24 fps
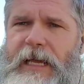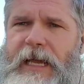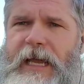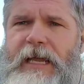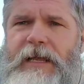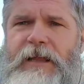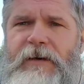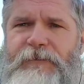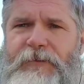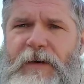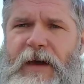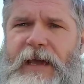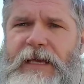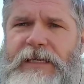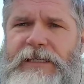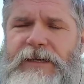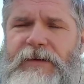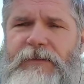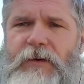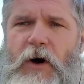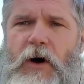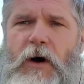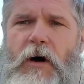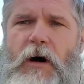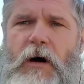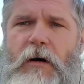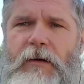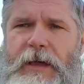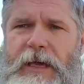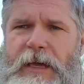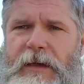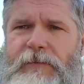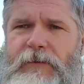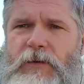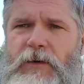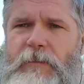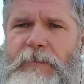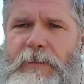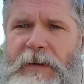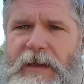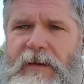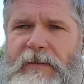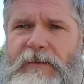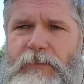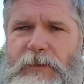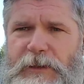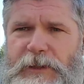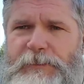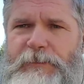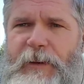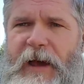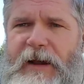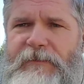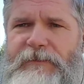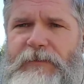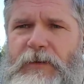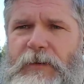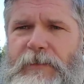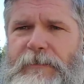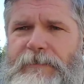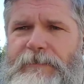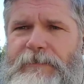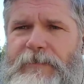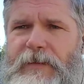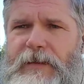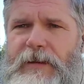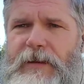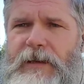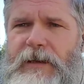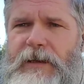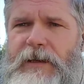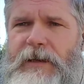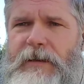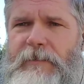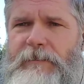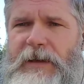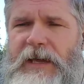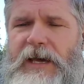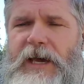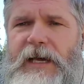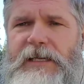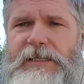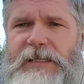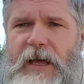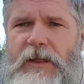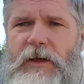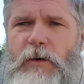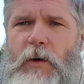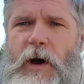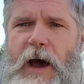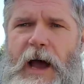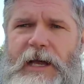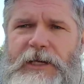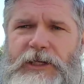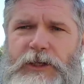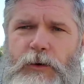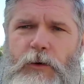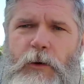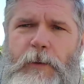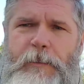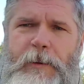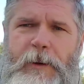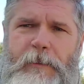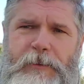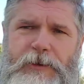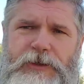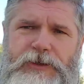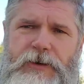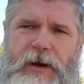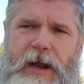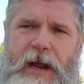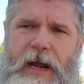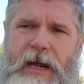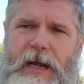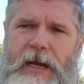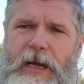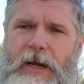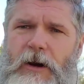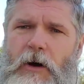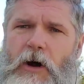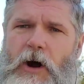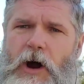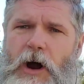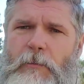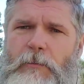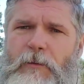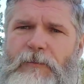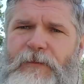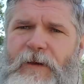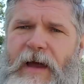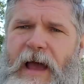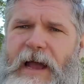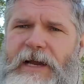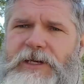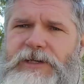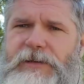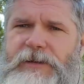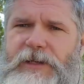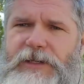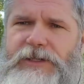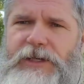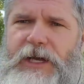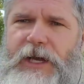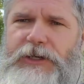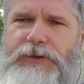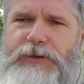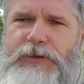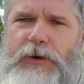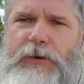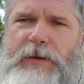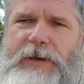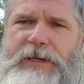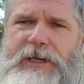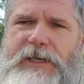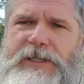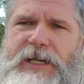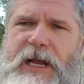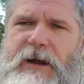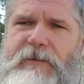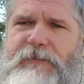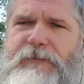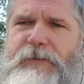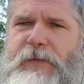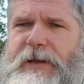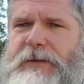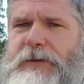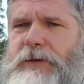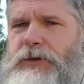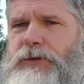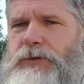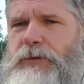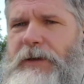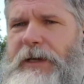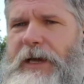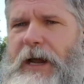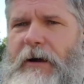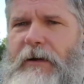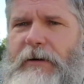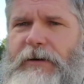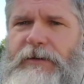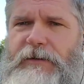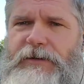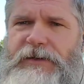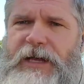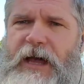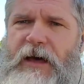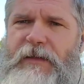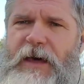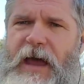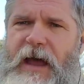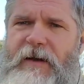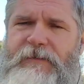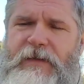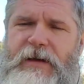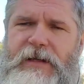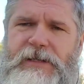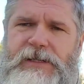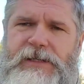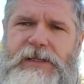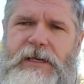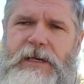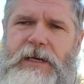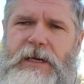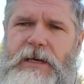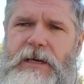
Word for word: In the face of all evil, be respectful. Because otherwise, you will be portrayed in a horrible fashion that's untrue and does not reflect the true character of South Africans.